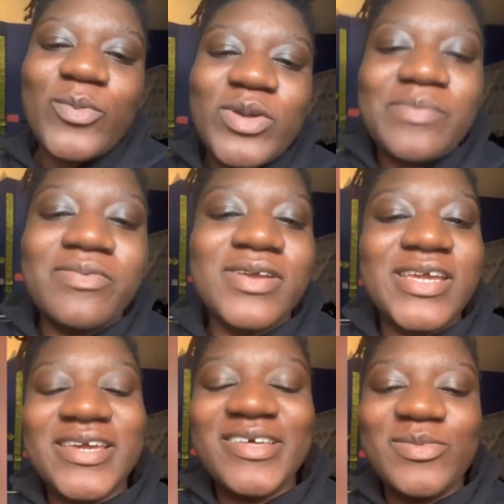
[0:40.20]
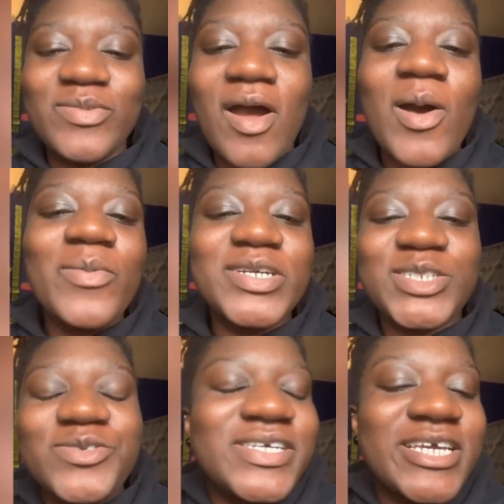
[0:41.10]
we breathe, all we're
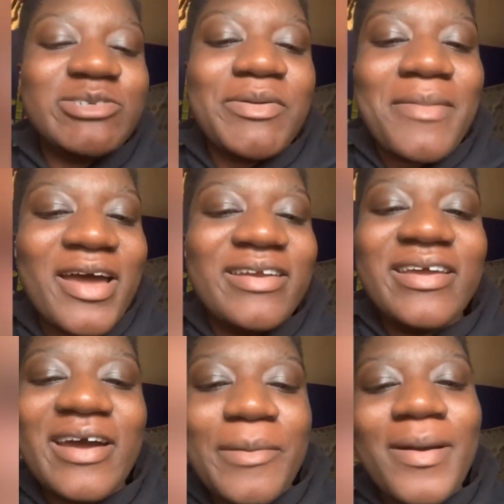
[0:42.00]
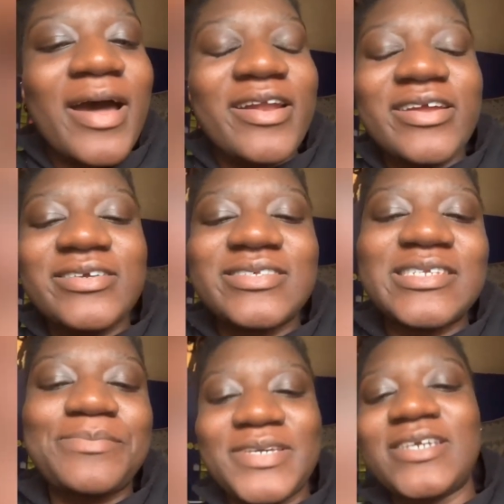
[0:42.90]
doing is reminding our bodies
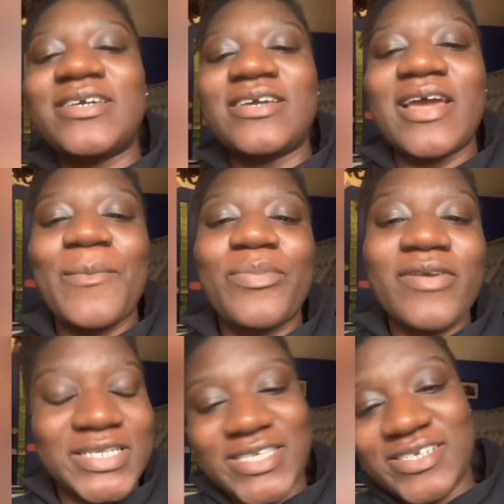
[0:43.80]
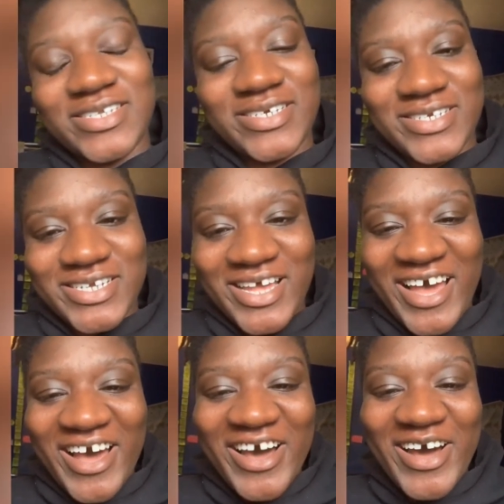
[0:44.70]
to be present.
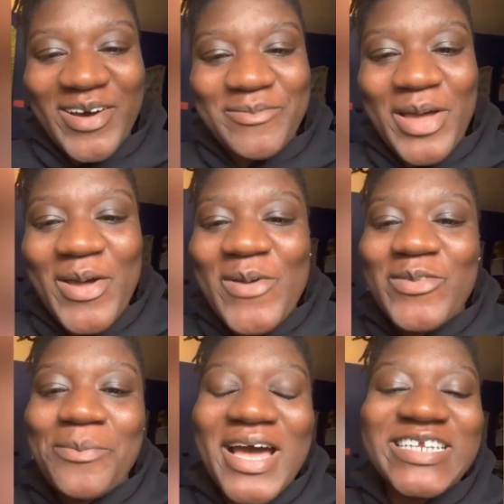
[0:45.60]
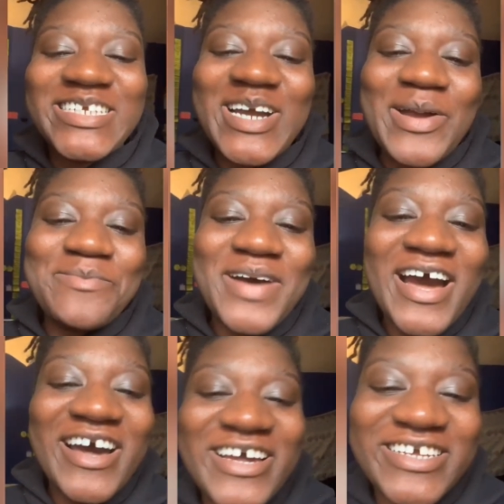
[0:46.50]
Reminding our
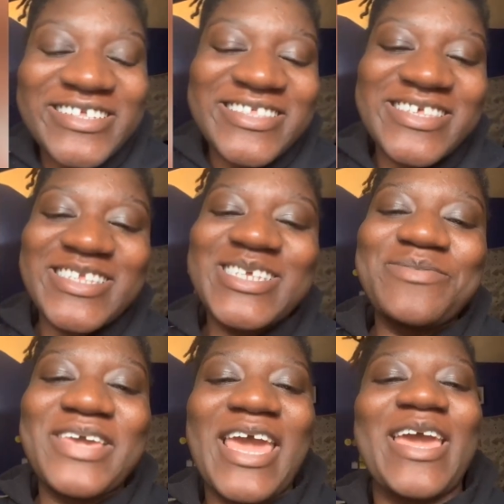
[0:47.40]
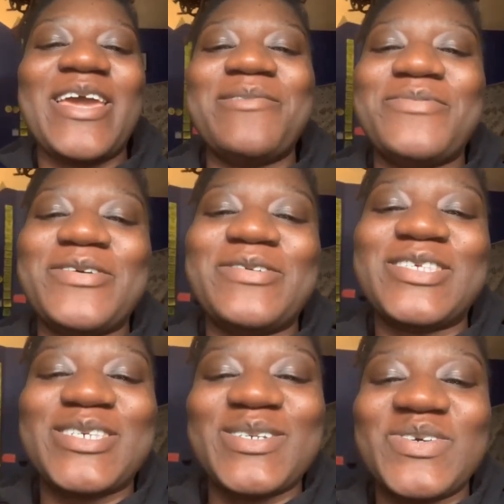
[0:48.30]
minds to be able
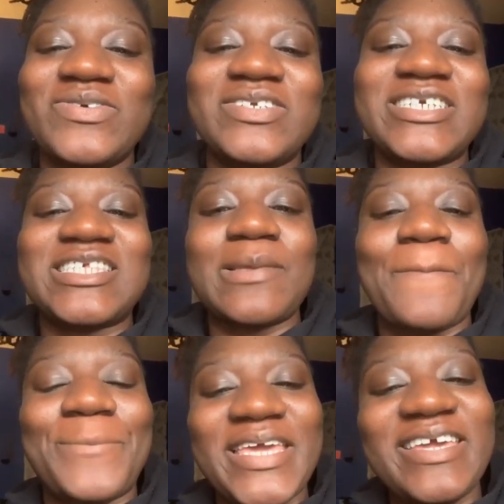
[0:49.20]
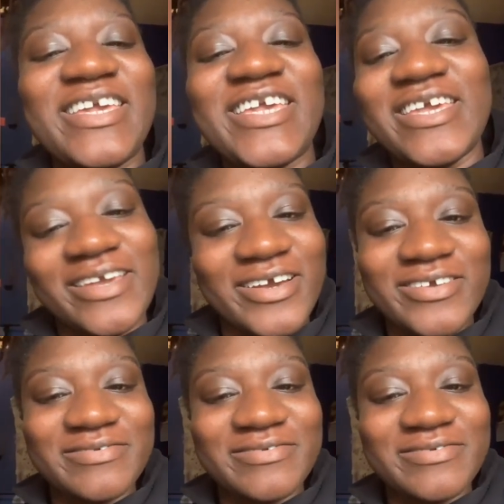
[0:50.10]
to just be here.